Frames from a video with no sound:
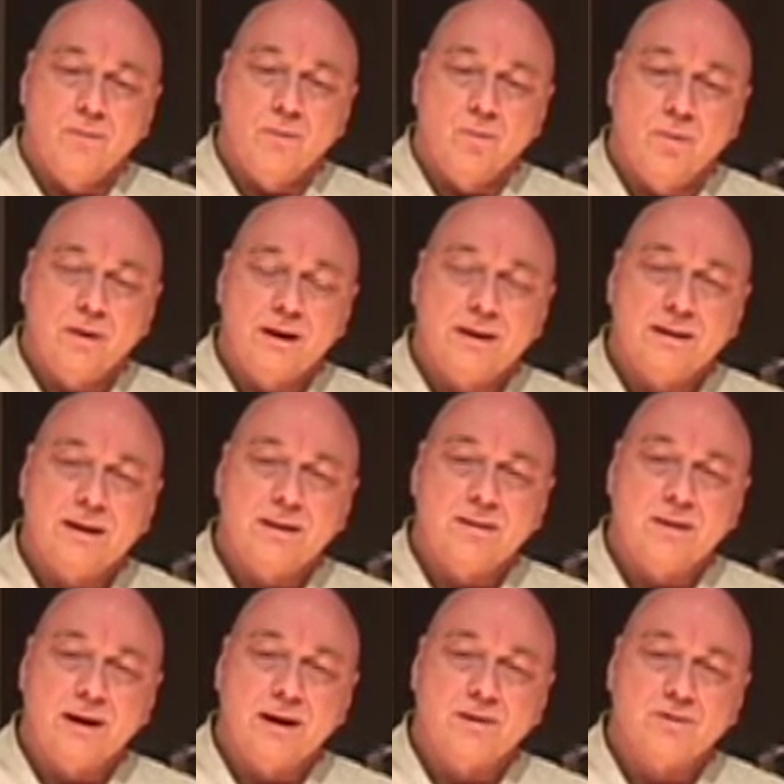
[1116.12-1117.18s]
When I get
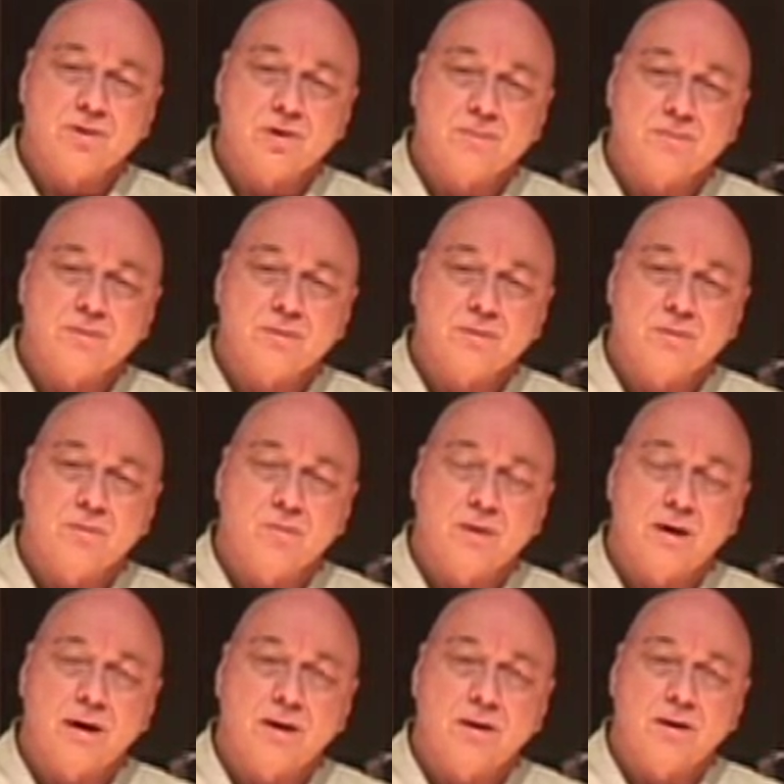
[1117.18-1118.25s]
the excerpts to
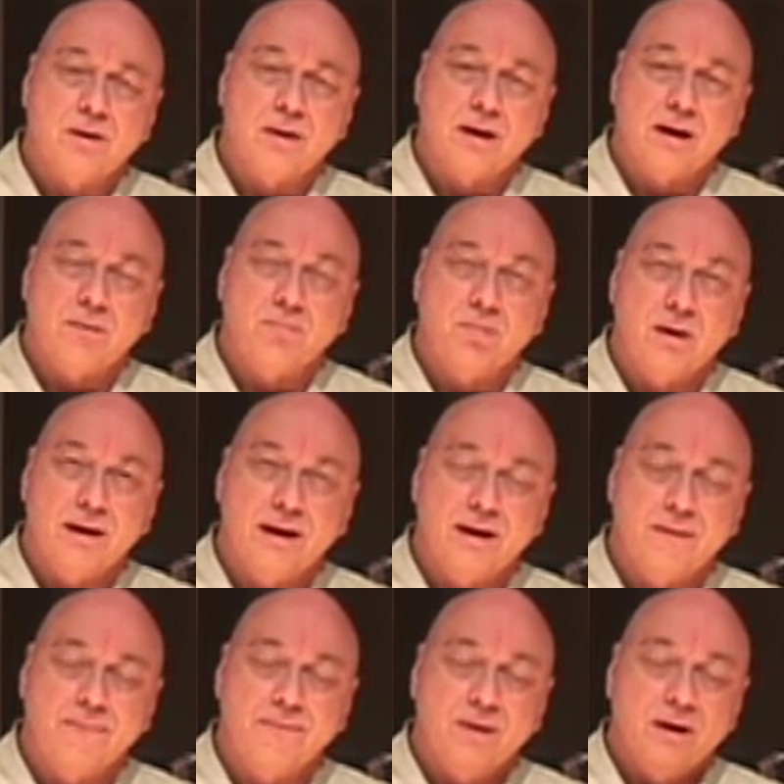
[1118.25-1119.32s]
where I could play
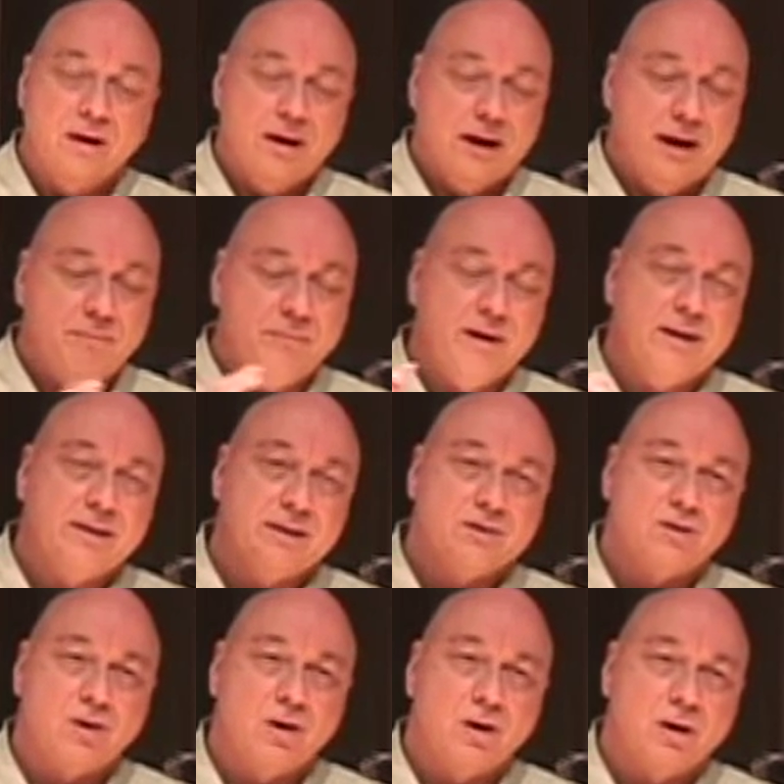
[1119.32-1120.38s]
them, I'd make these
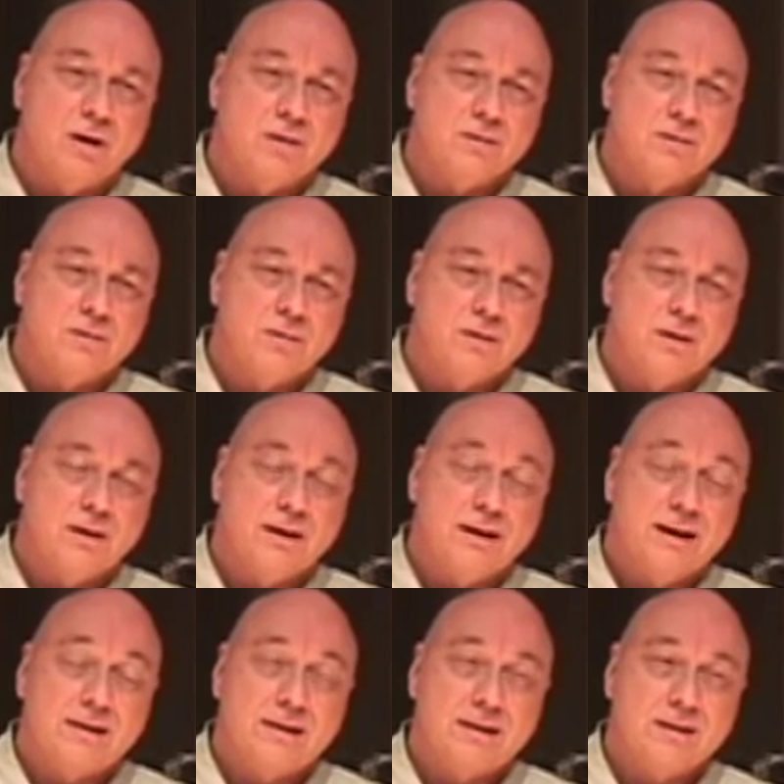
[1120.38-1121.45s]
cards. And
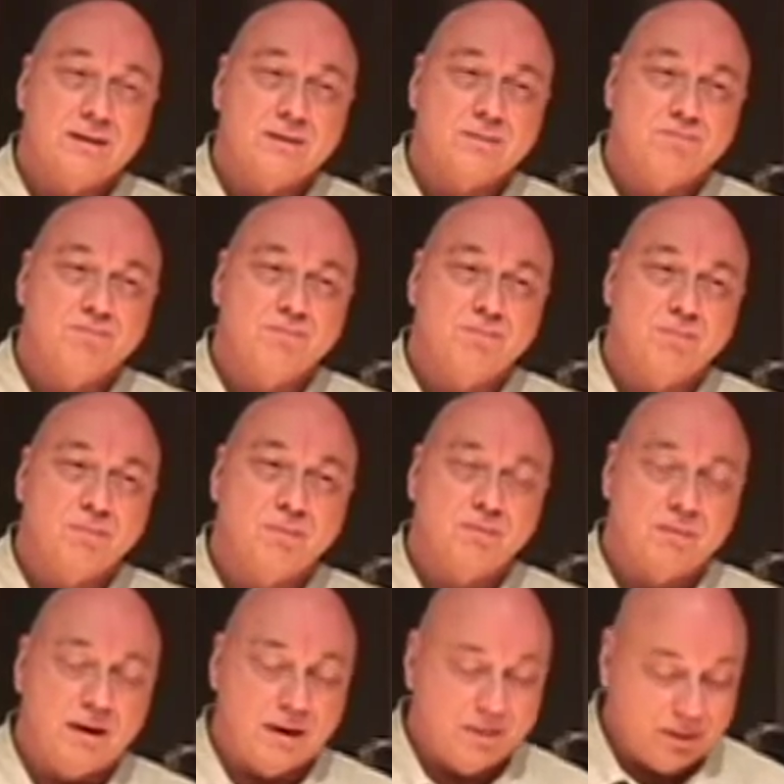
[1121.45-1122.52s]
I did this,
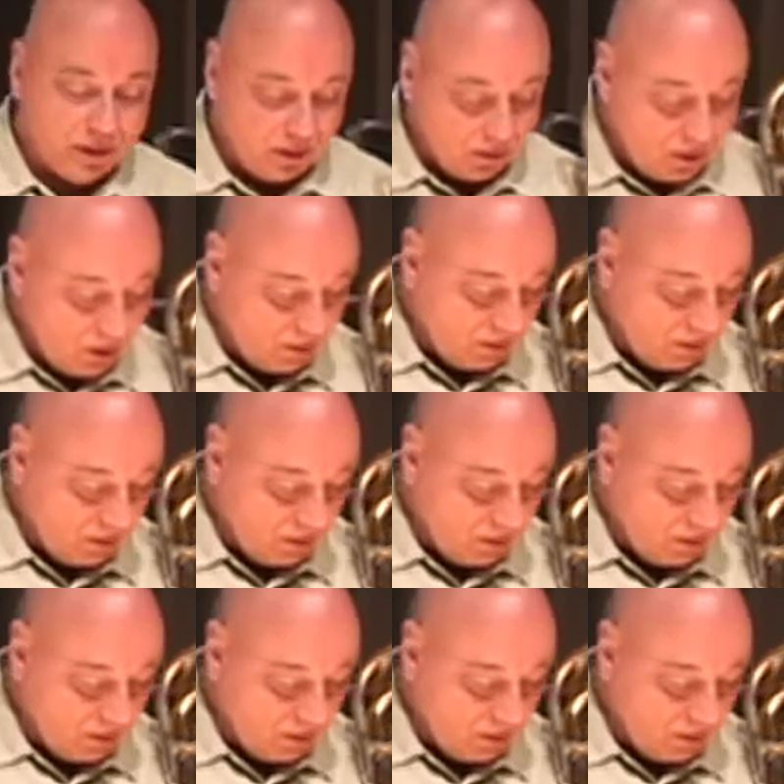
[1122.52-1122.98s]
I think, long